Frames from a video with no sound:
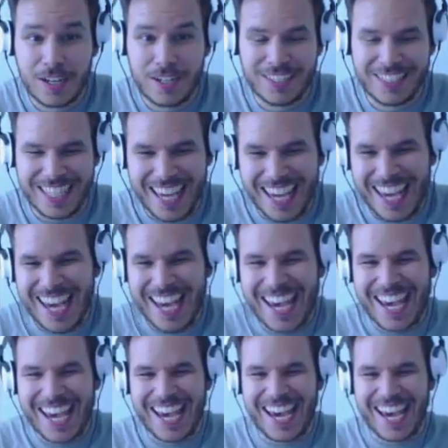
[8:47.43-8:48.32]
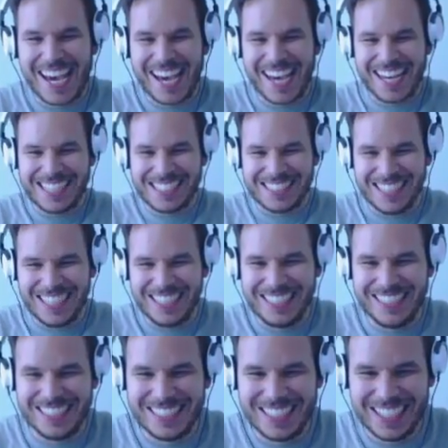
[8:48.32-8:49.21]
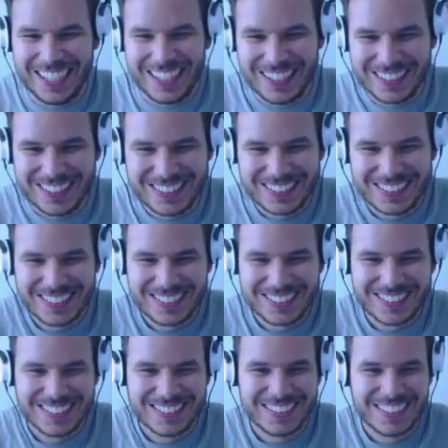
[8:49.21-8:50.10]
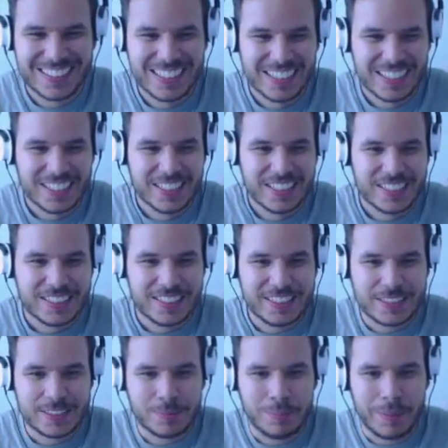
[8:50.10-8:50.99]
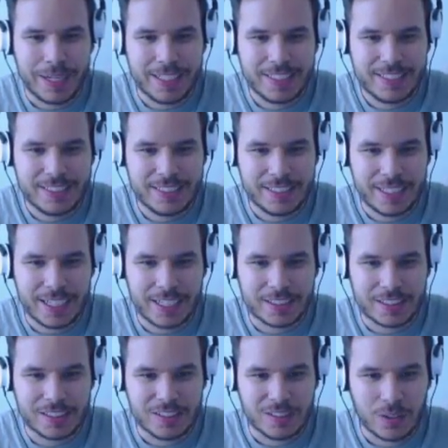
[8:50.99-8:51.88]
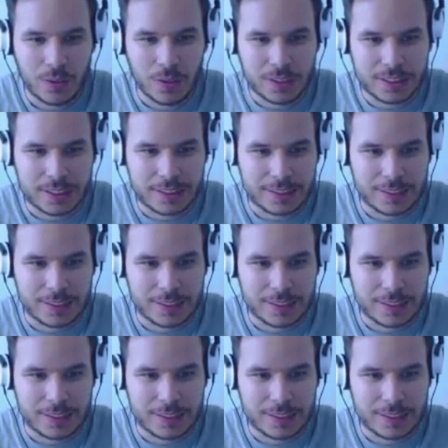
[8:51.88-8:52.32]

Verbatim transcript: Yeah, there you go. Spanky has noticed